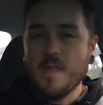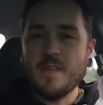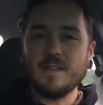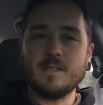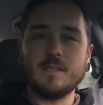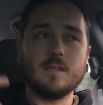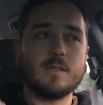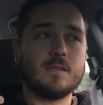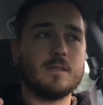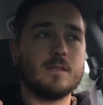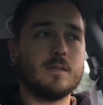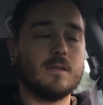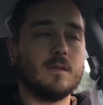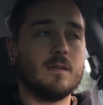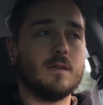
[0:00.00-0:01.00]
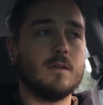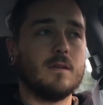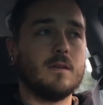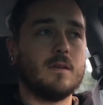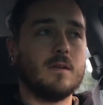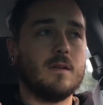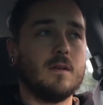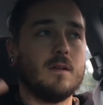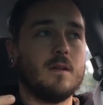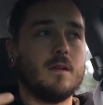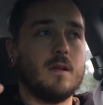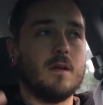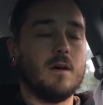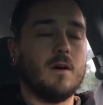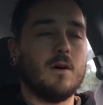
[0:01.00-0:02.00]
and this is,
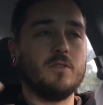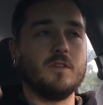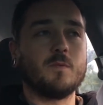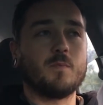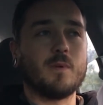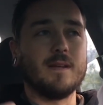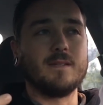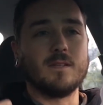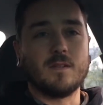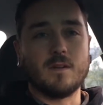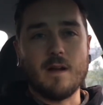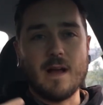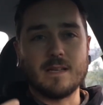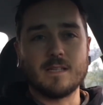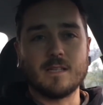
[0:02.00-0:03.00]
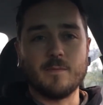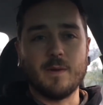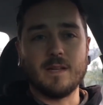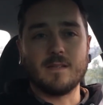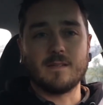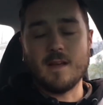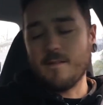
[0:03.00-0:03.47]
all these prices are estimates.